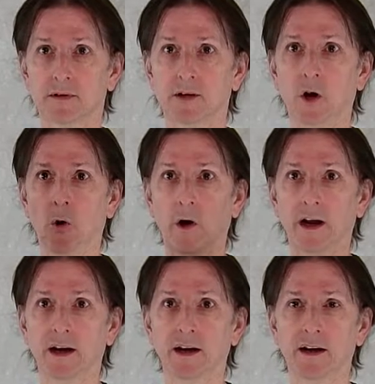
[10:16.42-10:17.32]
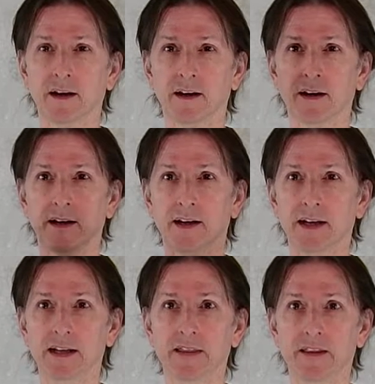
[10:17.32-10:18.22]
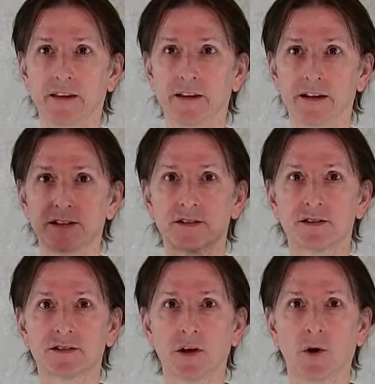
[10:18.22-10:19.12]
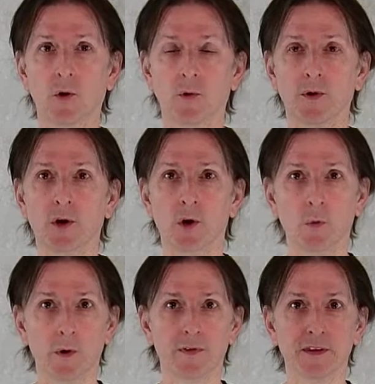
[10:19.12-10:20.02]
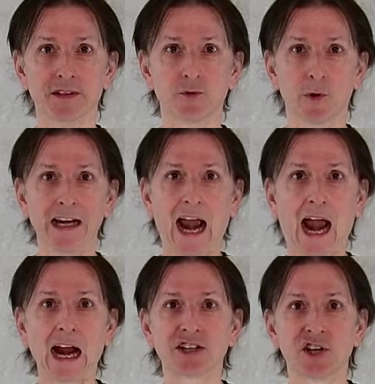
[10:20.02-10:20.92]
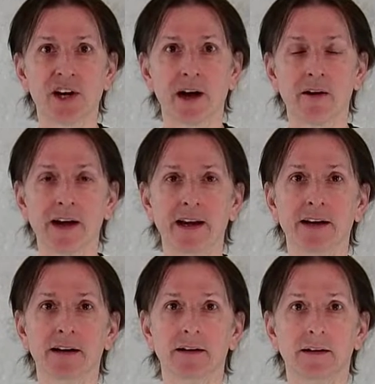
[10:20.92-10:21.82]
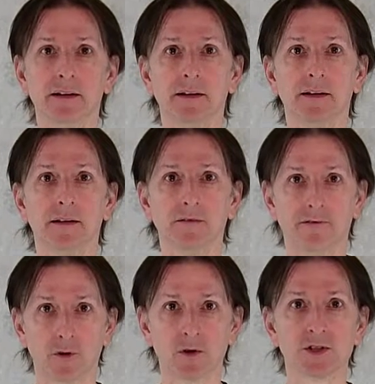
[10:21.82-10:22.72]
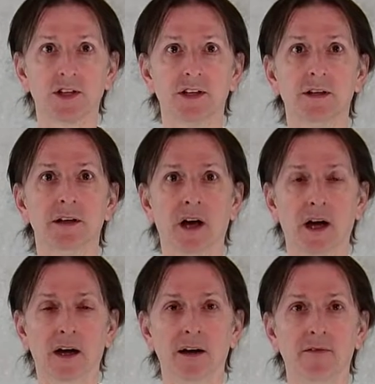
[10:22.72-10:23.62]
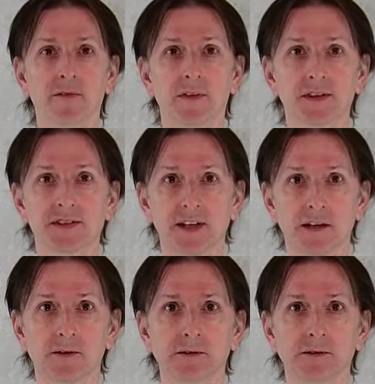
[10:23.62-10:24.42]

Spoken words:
going in this zone with this reactionary version of the single.